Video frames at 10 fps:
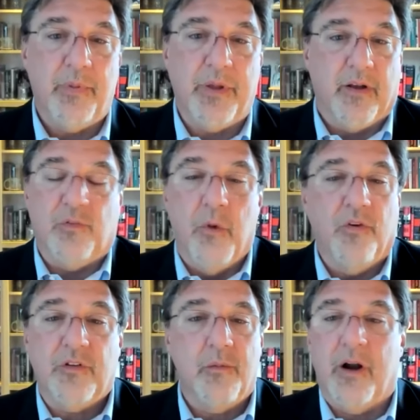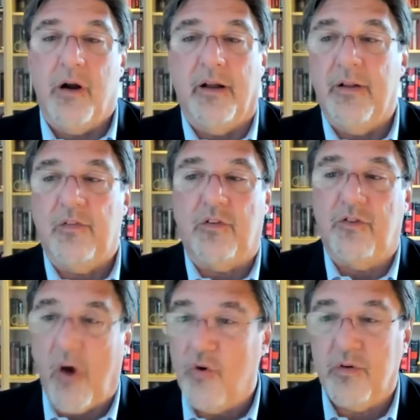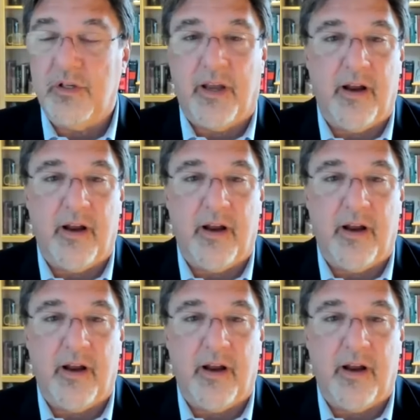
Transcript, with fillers: because most Americans don't